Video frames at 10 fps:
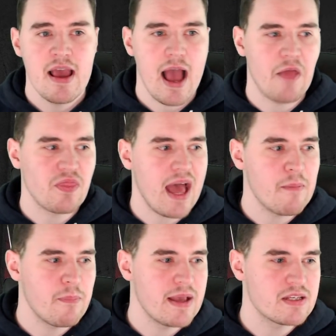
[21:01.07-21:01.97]
and
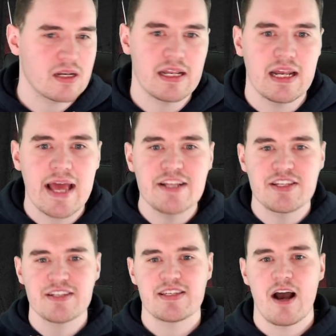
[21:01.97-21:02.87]
that basically lends
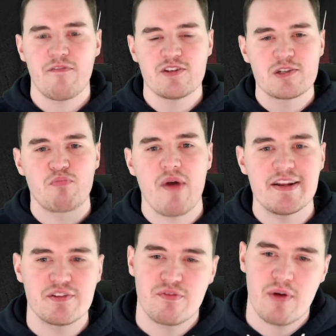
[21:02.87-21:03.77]
itself and
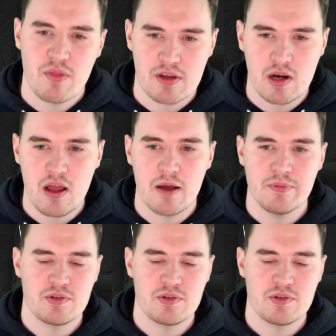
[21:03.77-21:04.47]
spreads throughout the club.